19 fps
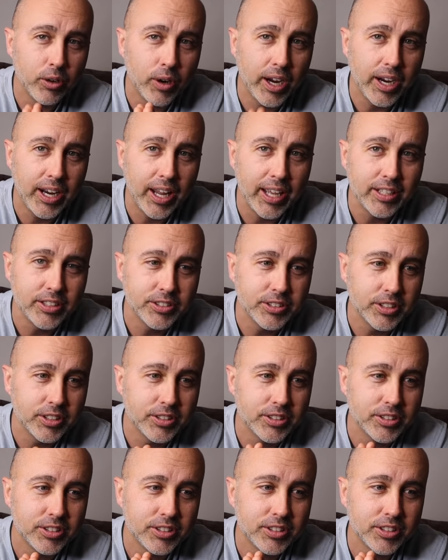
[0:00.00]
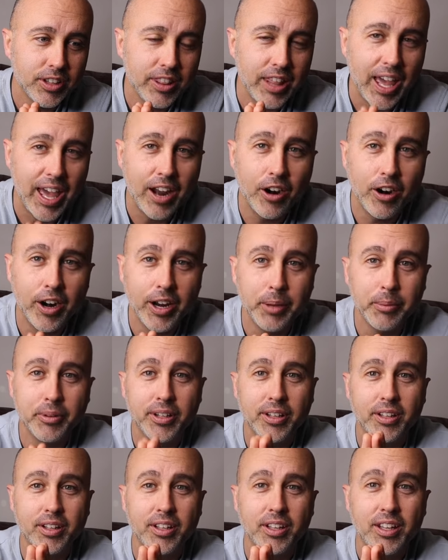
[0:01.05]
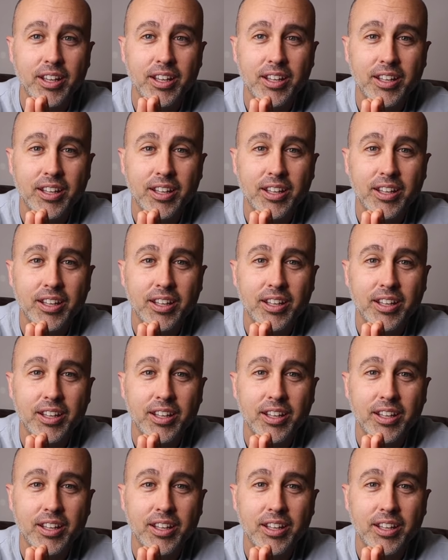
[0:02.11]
great agents that are able to,